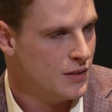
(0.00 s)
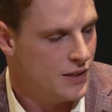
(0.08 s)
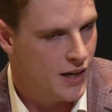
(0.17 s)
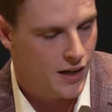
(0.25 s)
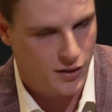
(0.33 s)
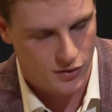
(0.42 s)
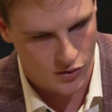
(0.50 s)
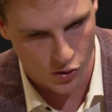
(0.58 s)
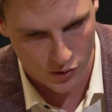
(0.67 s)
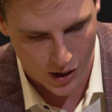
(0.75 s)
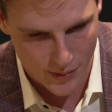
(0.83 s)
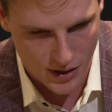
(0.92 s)
Yeah.
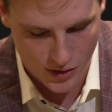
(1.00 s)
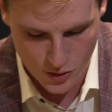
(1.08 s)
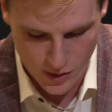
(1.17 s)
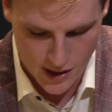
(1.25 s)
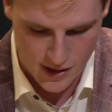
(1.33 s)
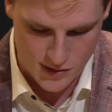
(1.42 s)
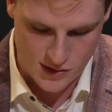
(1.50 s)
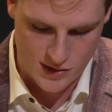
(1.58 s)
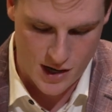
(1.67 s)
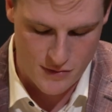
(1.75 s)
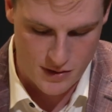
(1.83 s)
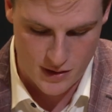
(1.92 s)
So I mean, you had
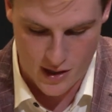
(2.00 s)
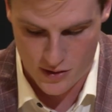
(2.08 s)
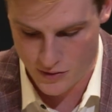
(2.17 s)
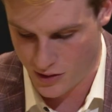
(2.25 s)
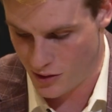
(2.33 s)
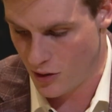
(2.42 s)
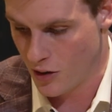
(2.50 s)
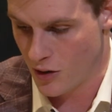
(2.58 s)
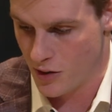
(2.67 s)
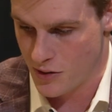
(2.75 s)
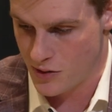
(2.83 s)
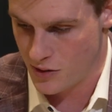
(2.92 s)
7,000
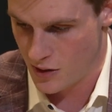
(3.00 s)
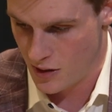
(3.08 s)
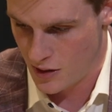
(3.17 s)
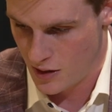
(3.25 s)
yards